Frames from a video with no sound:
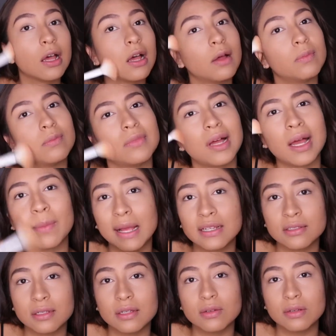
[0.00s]
Um, I'm
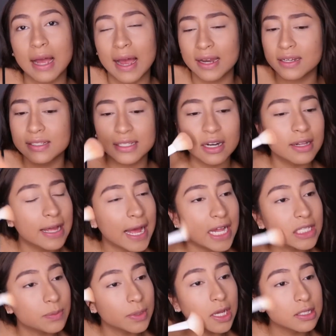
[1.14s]
actually kind of scared of
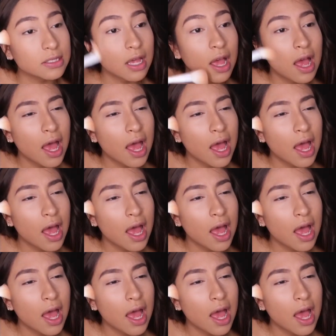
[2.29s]
cats because